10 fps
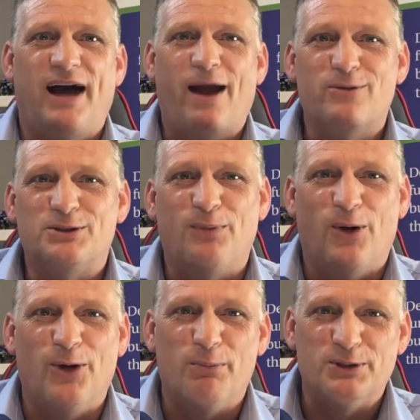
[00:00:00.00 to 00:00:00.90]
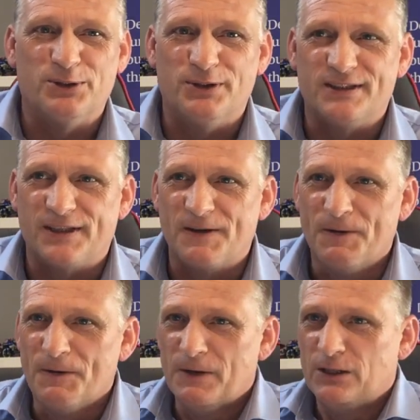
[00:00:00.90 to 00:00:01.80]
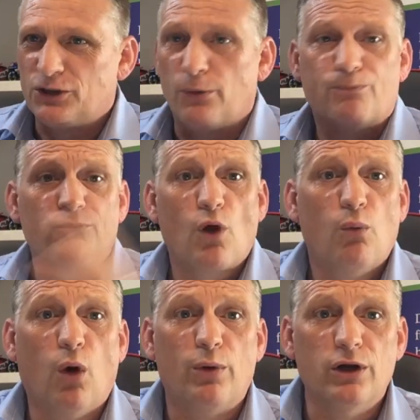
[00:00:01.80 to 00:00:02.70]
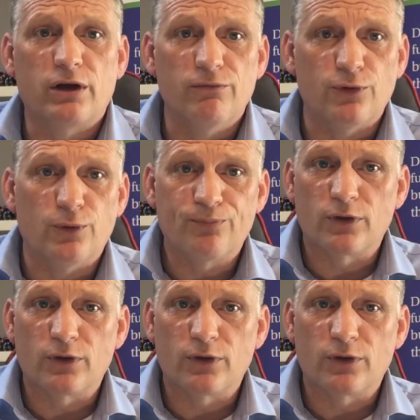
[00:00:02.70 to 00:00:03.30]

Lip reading: how we spot an opportunity. So what we're looking for: